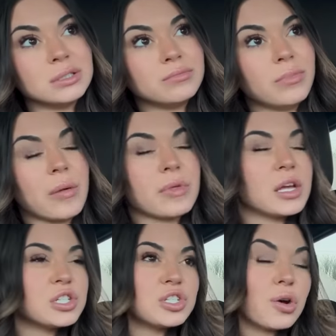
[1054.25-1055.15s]
maybe
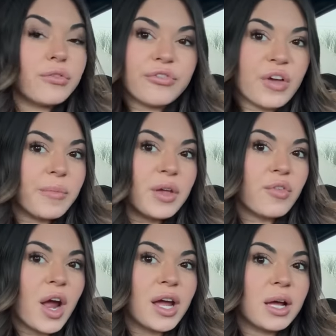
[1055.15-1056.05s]
they just don't fit me
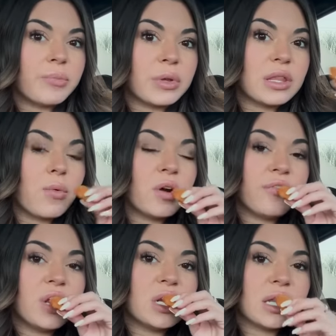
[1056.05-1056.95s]
right, but they were
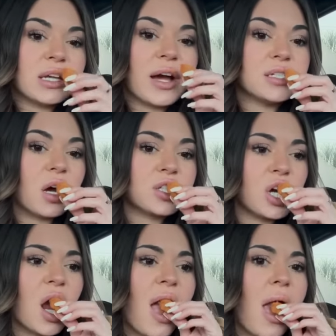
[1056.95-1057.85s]
fitted at the eye doctor.